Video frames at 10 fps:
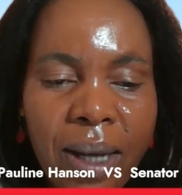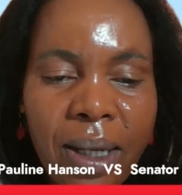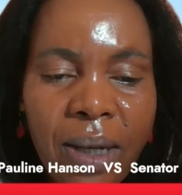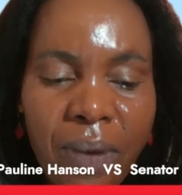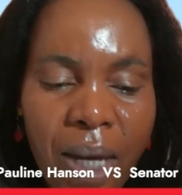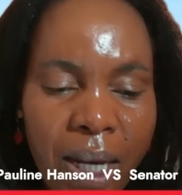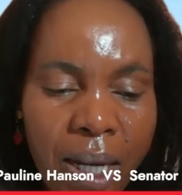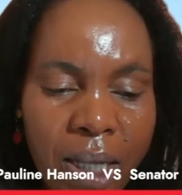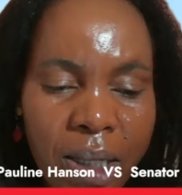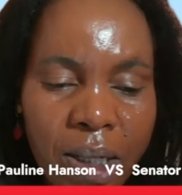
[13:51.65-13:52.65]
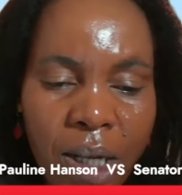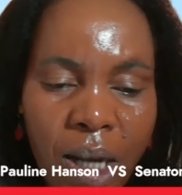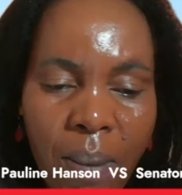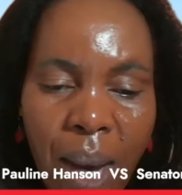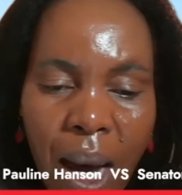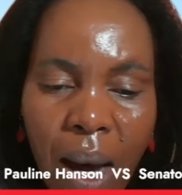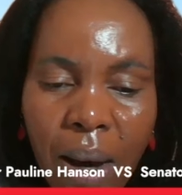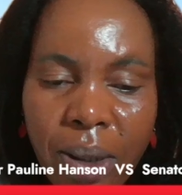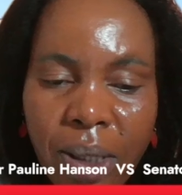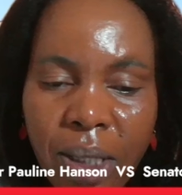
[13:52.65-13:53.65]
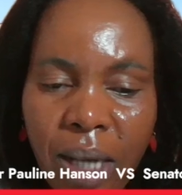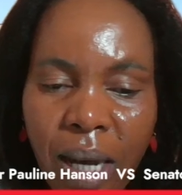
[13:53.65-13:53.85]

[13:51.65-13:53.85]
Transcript: I can give you a history about